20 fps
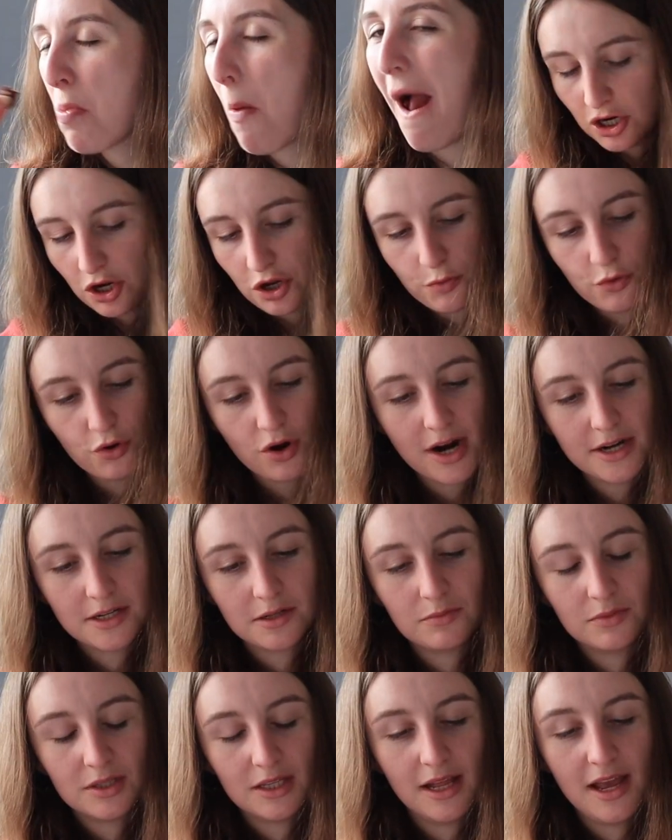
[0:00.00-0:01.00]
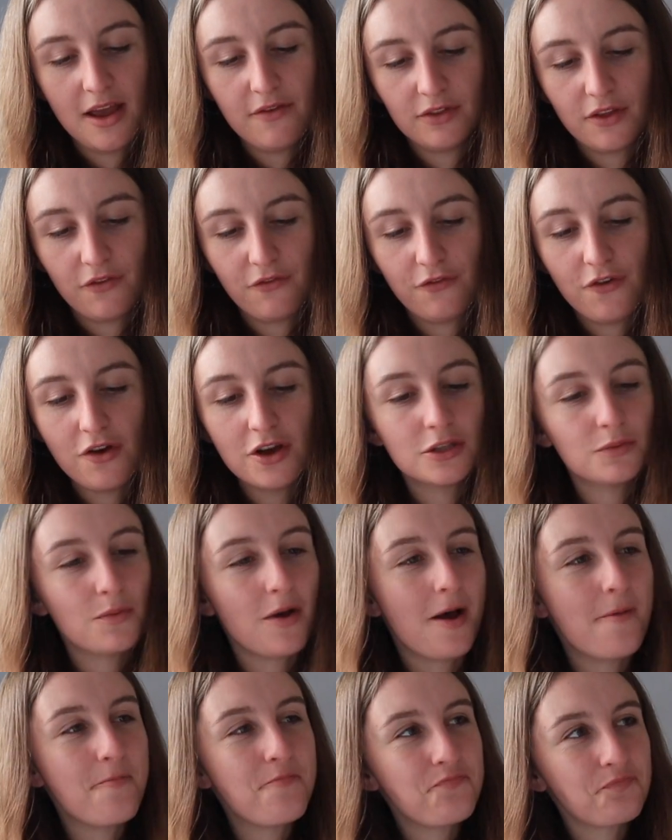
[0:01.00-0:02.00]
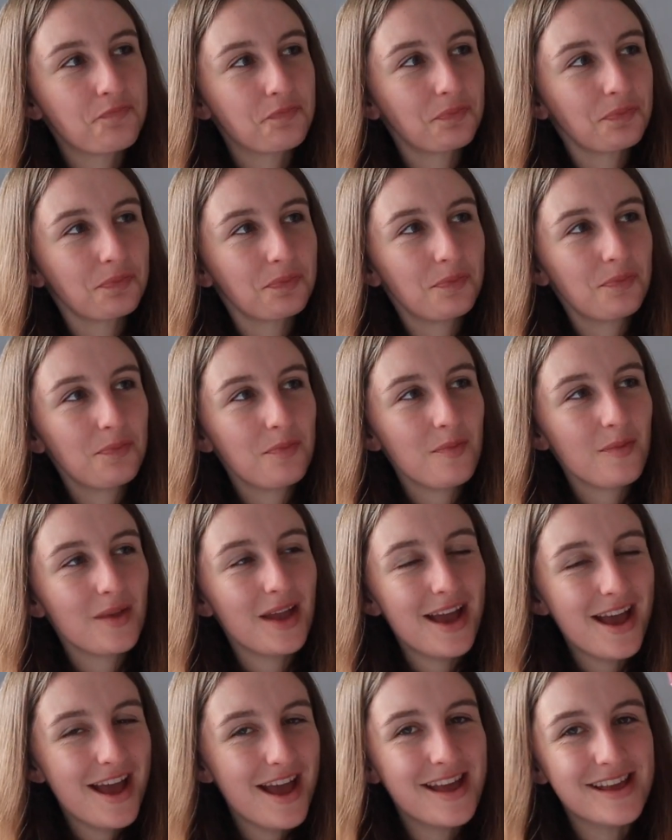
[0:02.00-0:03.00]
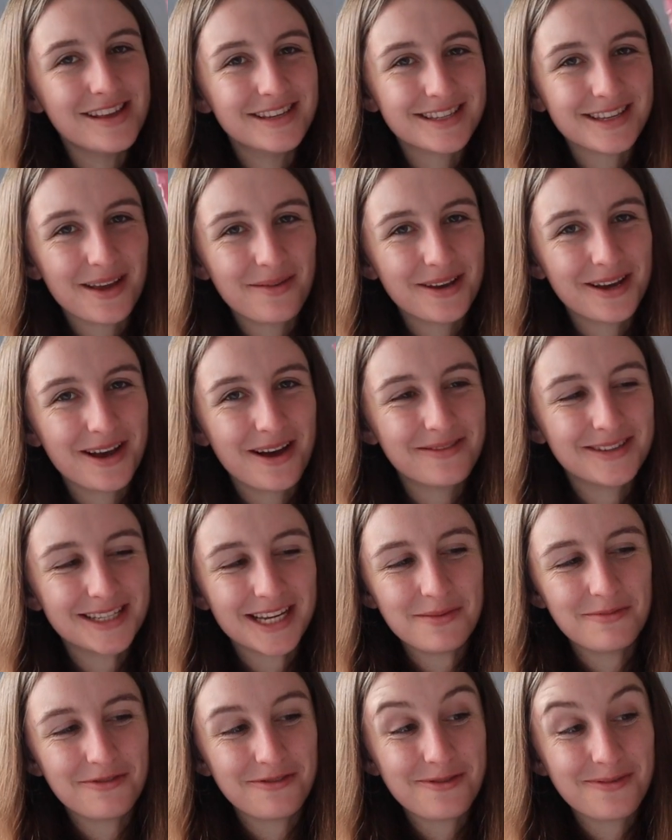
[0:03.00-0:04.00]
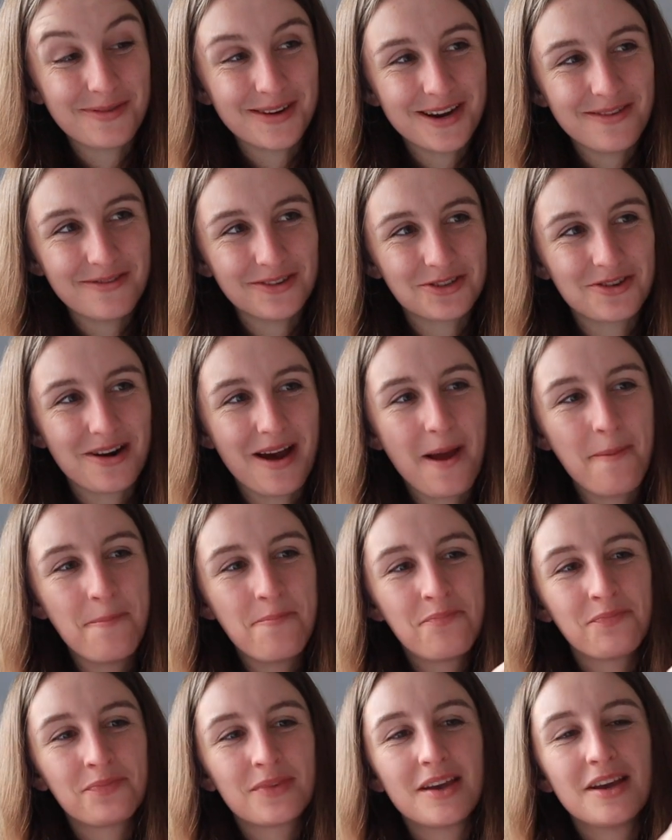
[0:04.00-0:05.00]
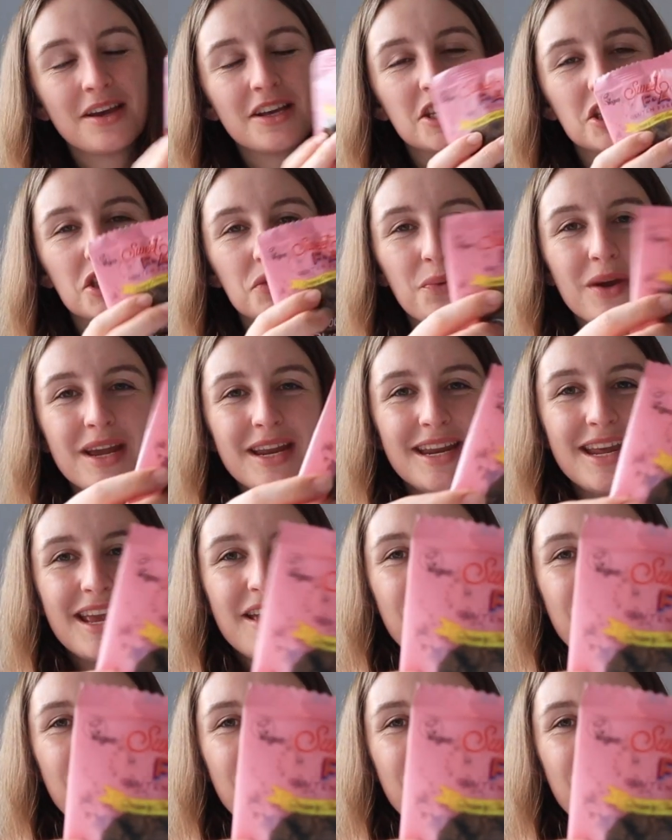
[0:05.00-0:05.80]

Two more items left. The first one is something I've seen before but never tried. Sweet